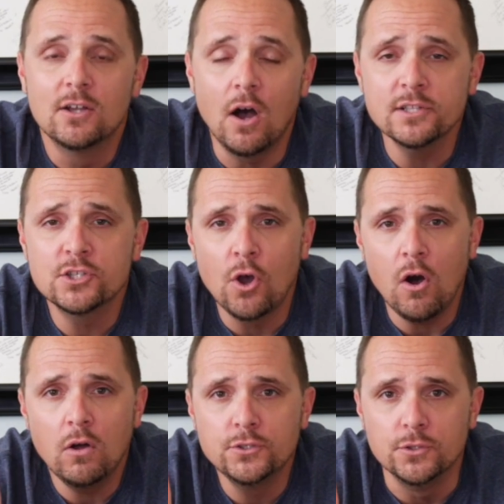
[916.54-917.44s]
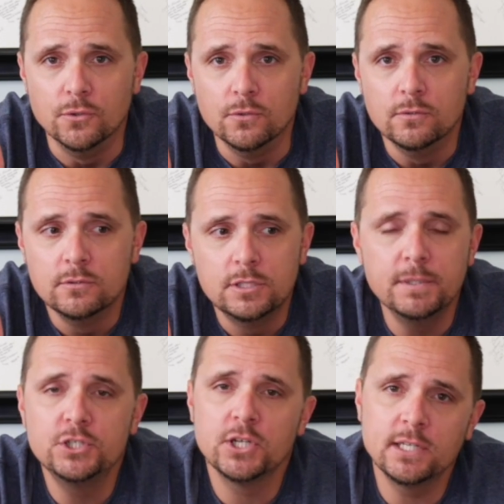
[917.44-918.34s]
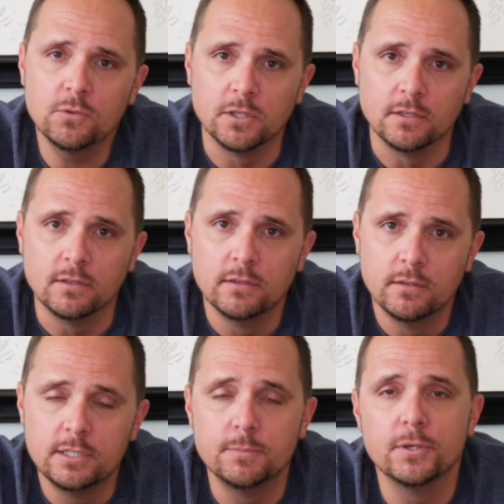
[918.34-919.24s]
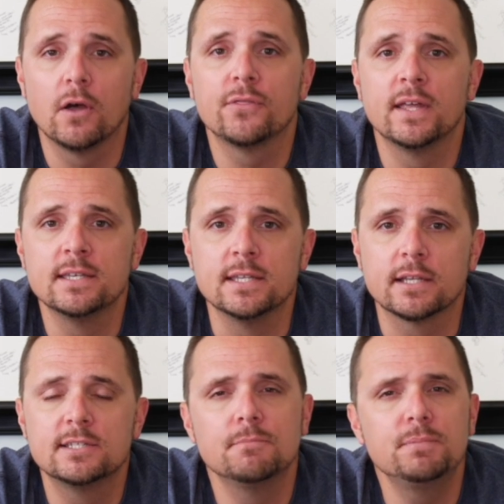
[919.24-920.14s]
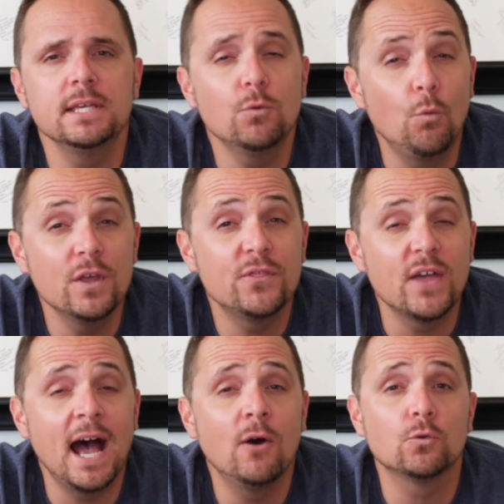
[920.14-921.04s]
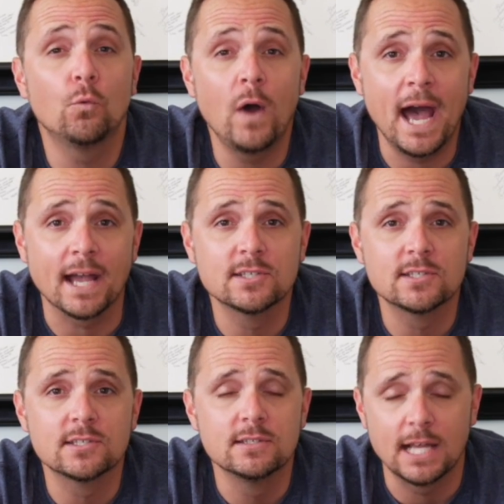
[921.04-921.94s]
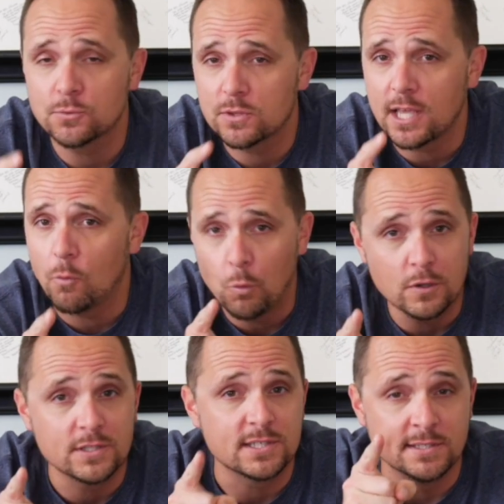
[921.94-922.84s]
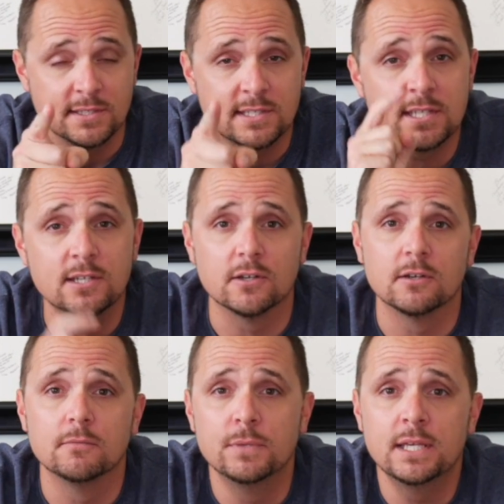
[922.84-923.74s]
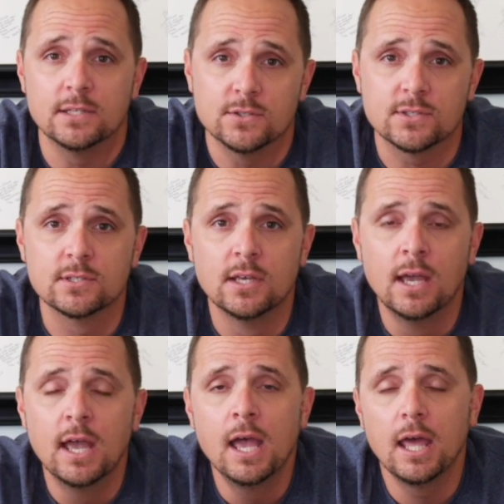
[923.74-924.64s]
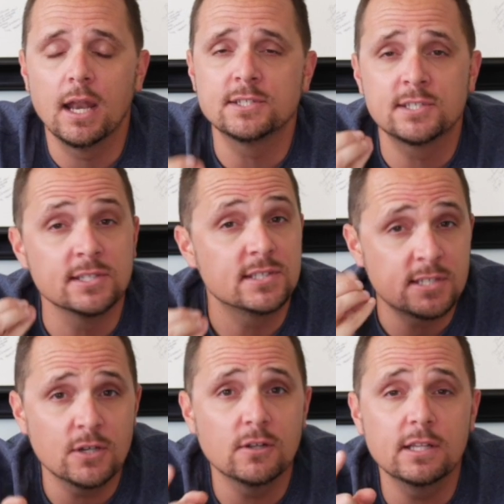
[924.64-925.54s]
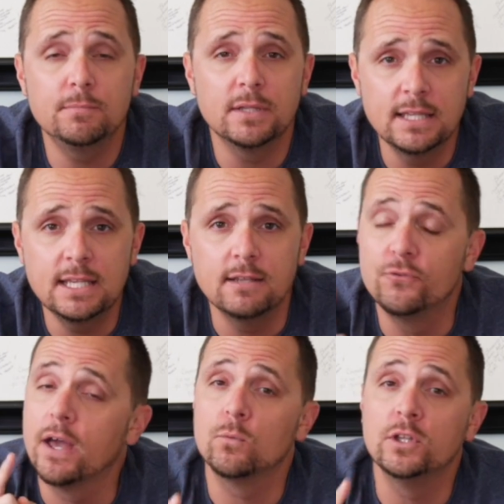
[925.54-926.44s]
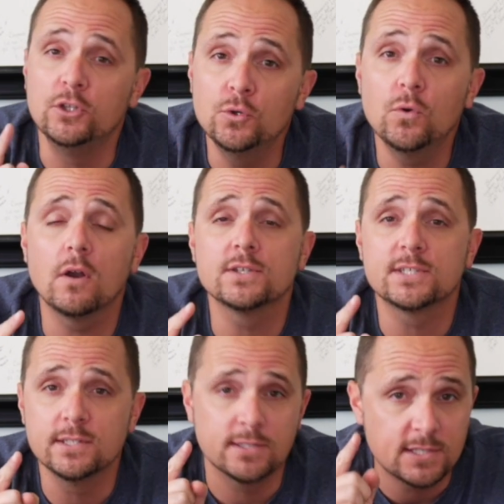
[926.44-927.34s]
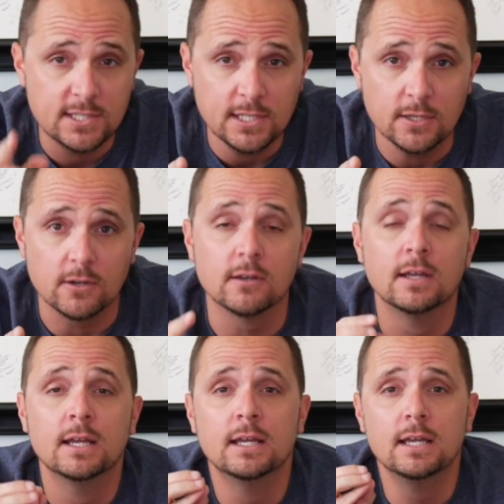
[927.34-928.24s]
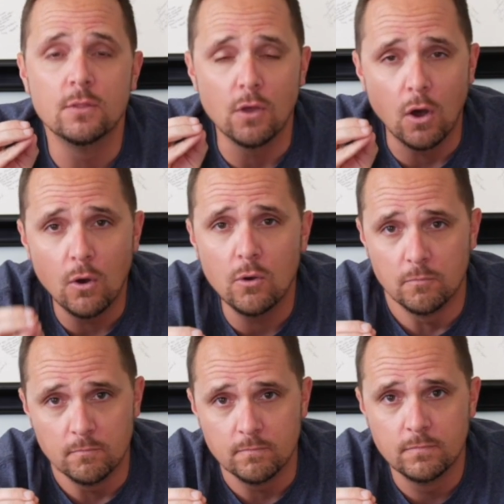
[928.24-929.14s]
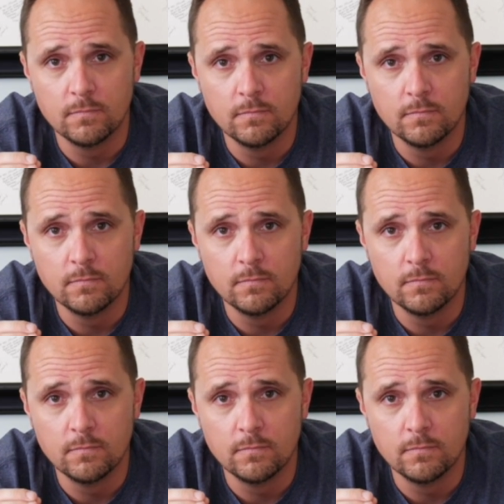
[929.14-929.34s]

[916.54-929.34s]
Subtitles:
God's called you to be genuine, to be authentic, to be without wax. That's what that word sincere means. And I sincerely believe that when you are sincere in the home